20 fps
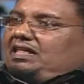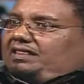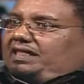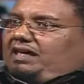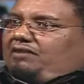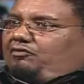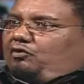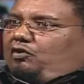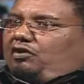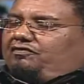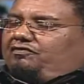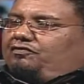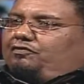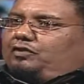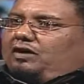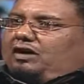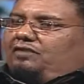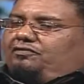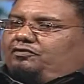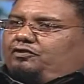I see. Therefore,
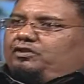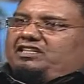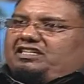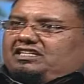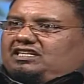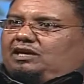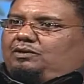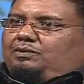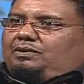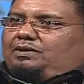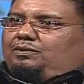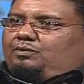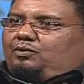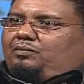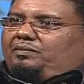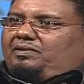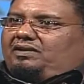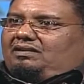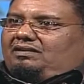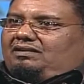a fully covered
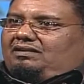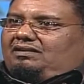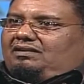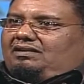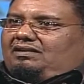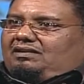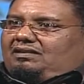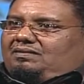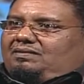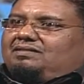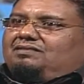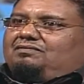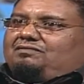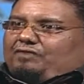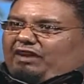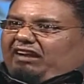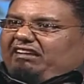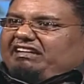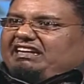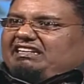woman with a
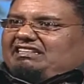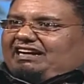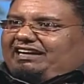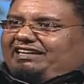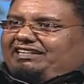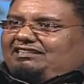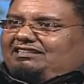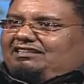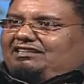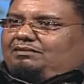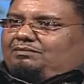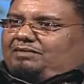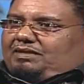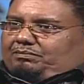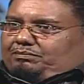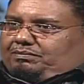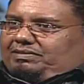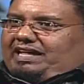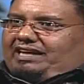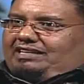very tight
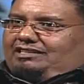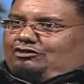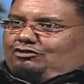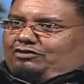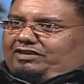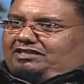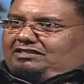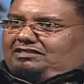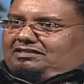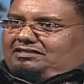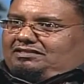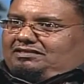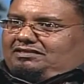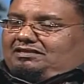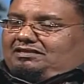but black dress...